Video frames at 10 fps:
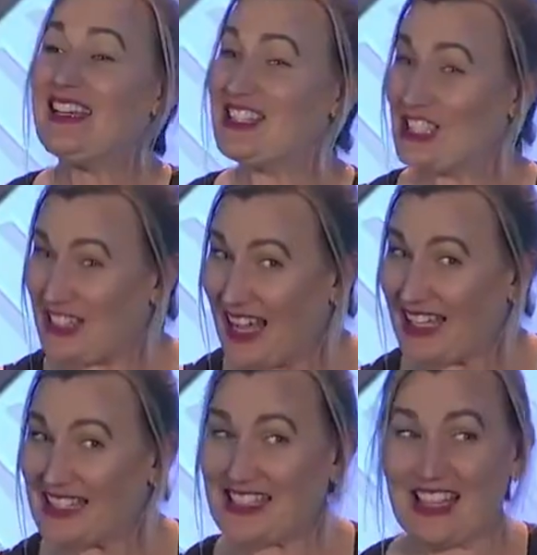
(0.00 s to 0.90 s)
It's not
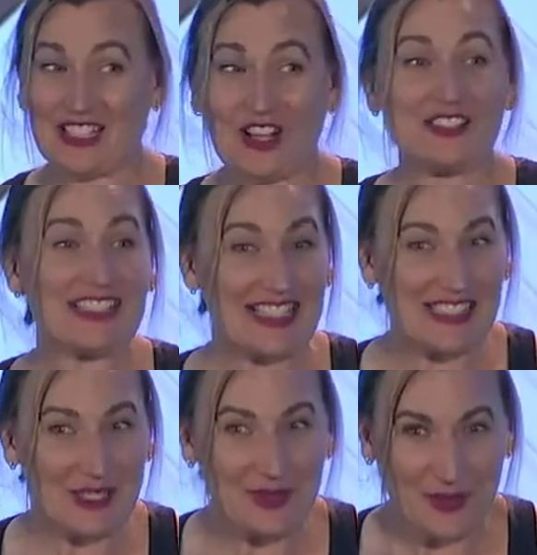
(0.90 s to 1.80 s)
easy. That's called
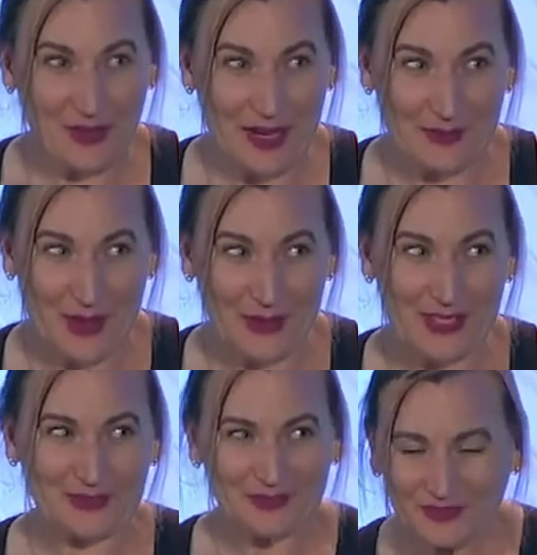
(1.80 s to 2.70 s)
dancing with rainbows.
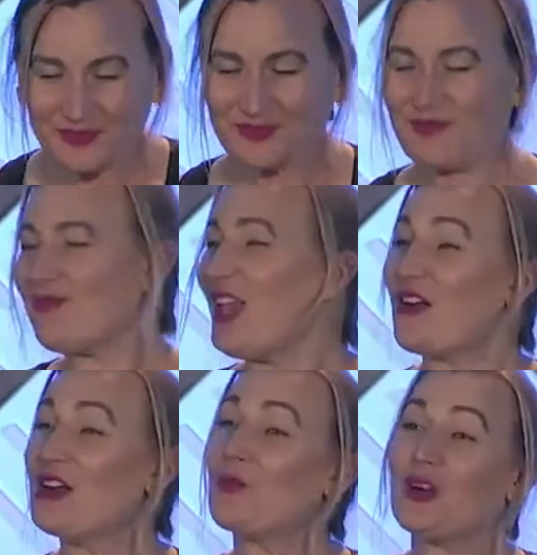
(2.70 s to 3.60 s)
All
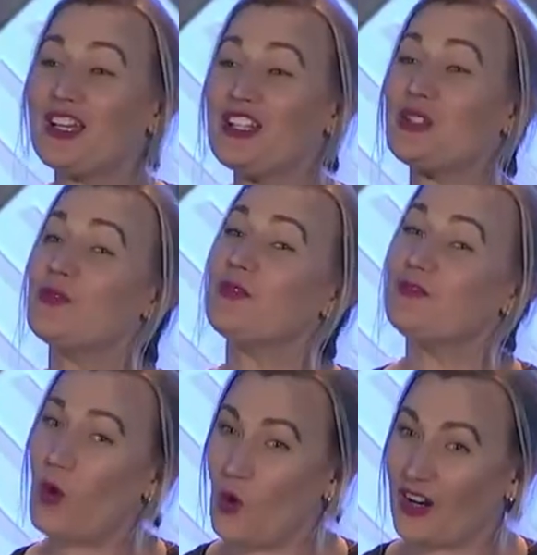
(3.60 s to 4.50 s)
right, we're gonna do
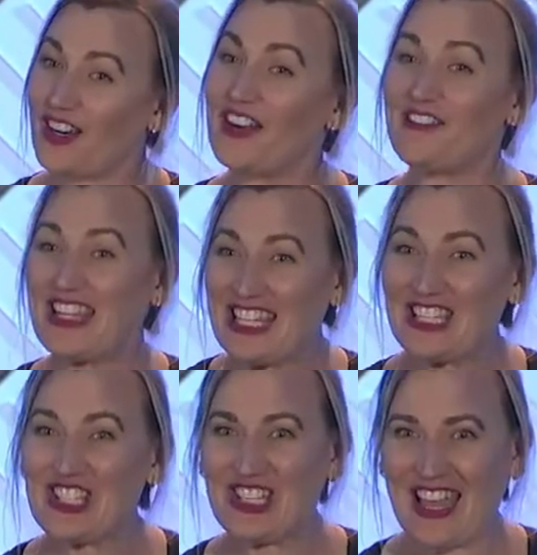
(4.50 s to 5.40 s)
4 of
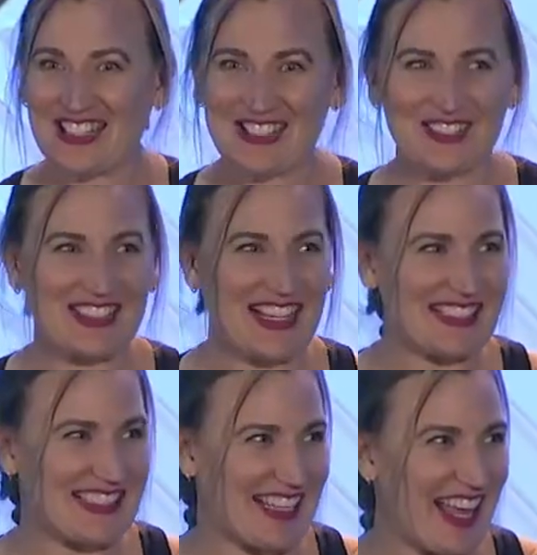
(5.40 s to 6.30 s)
each exercise
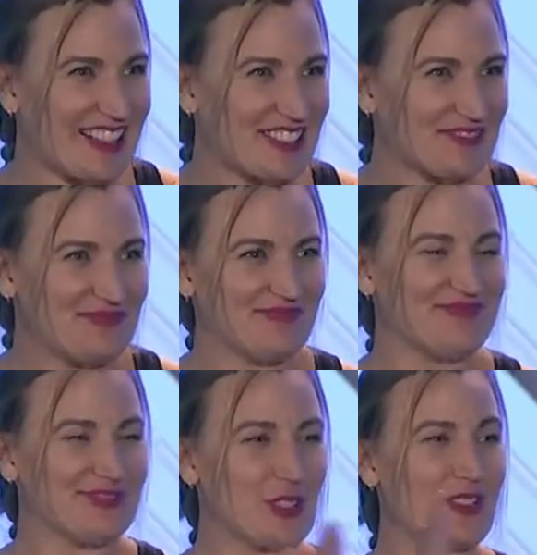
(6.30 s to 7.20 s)
together.
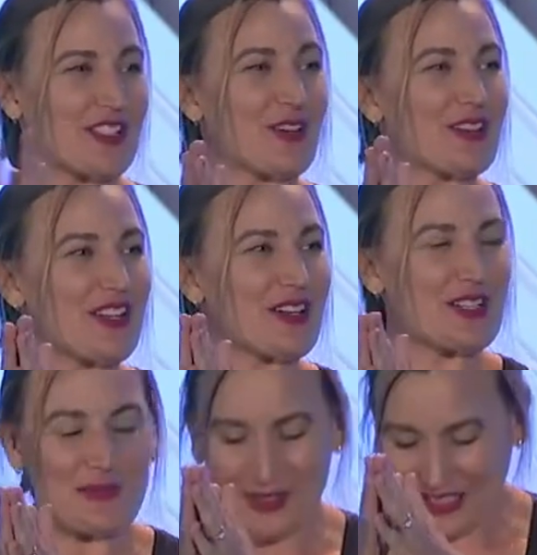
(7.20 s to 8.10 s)
So we'll start with our
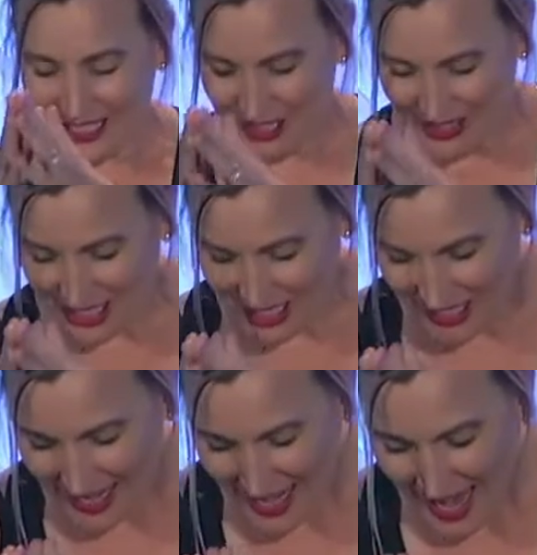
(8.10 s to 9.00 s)
good morning stretch.
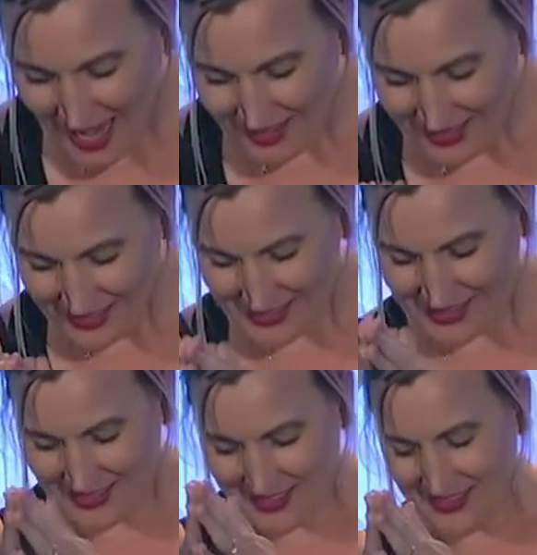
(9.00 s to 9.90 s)
Alex,
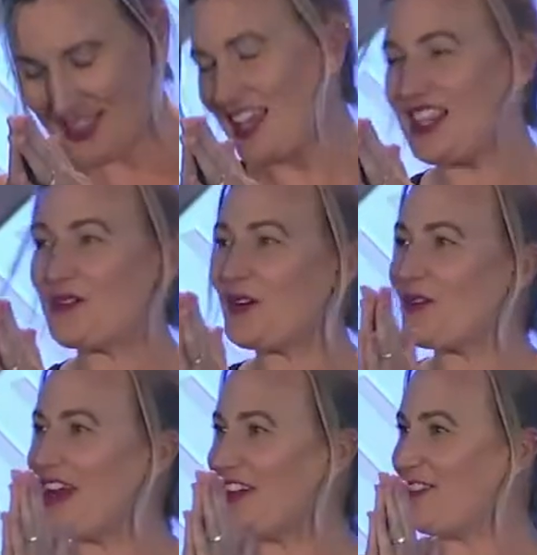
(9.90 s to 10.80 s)
I think we're
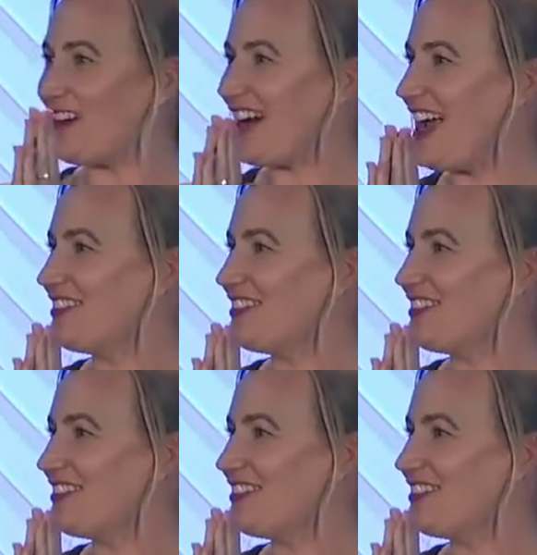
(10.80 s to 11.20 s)
ready for you.